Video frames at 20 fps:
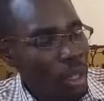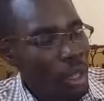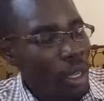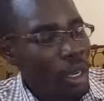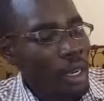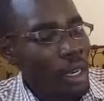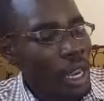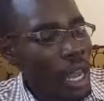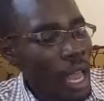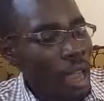
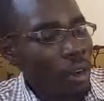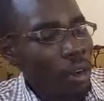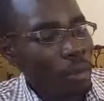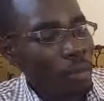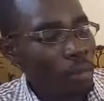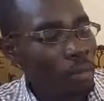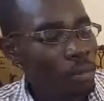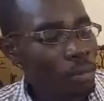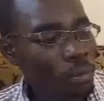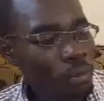Now,
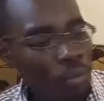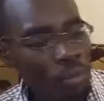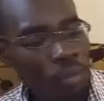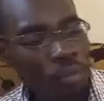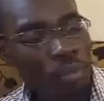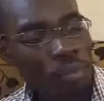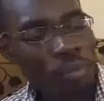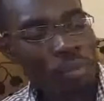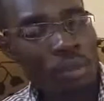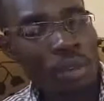
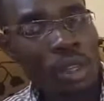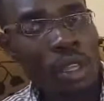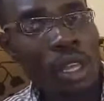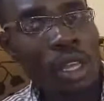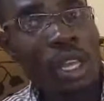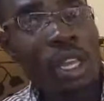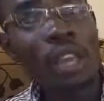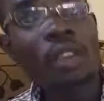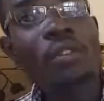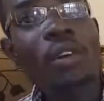
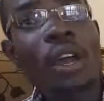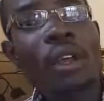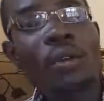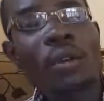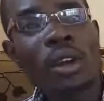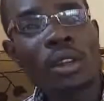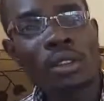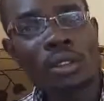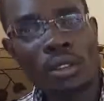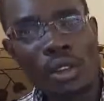if I want
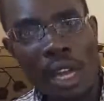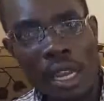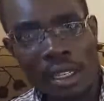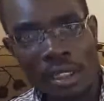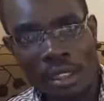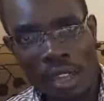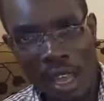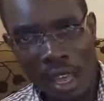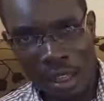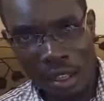to write
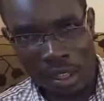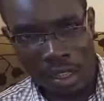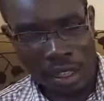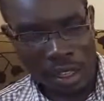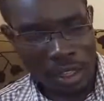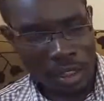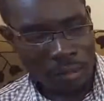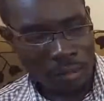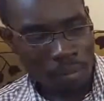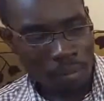anything
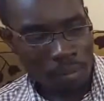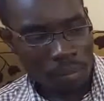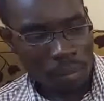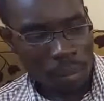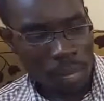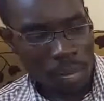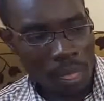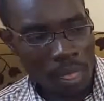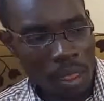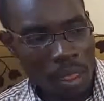
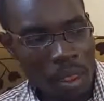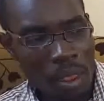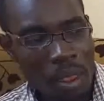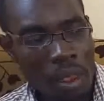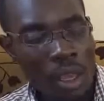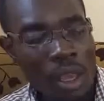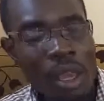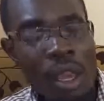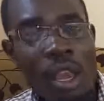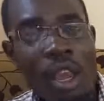
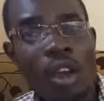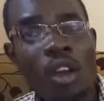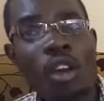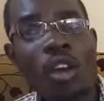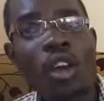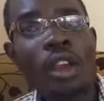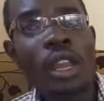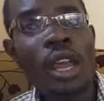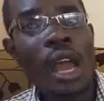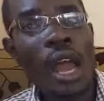
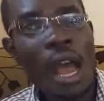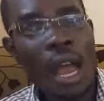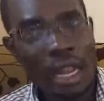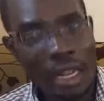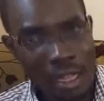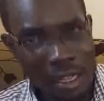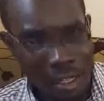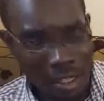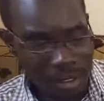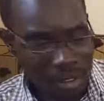on
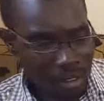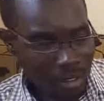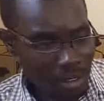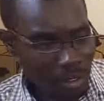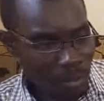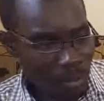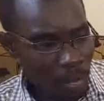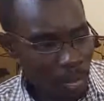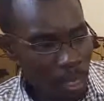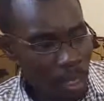hundreds,
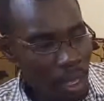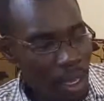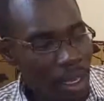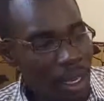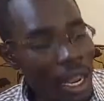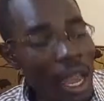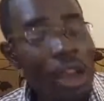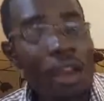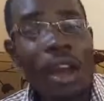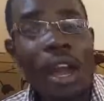
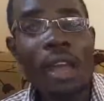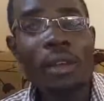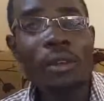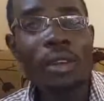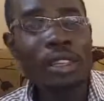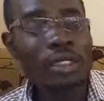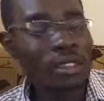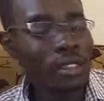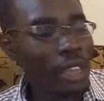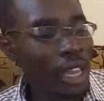now I will
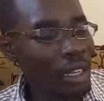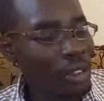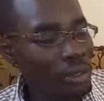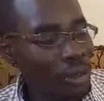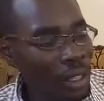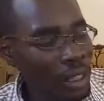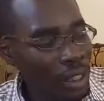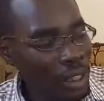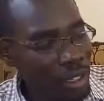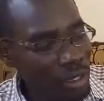start with
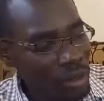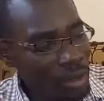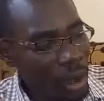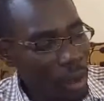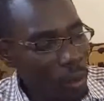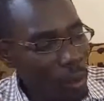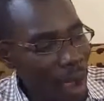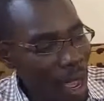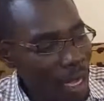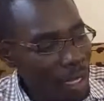this one.
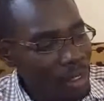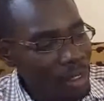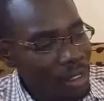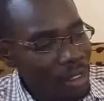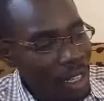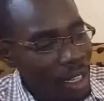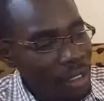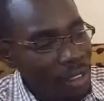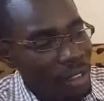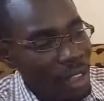Ones,
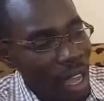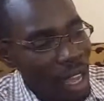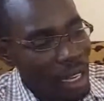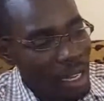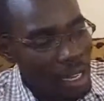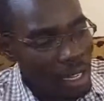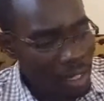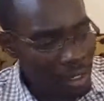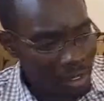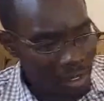tens,
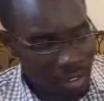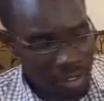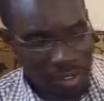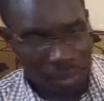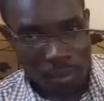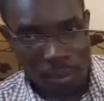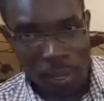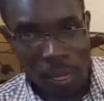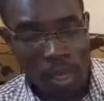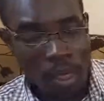hundreds.
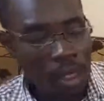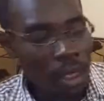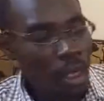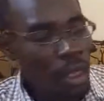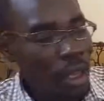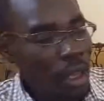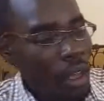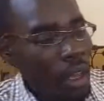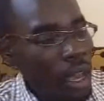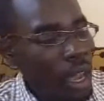
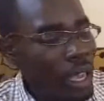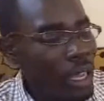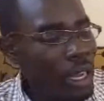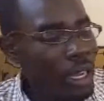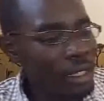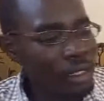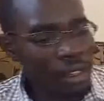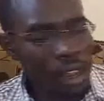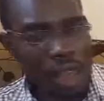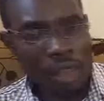I write
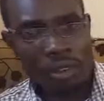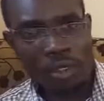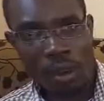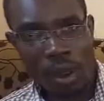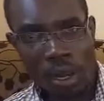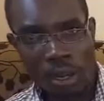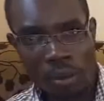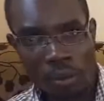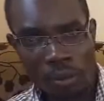that one.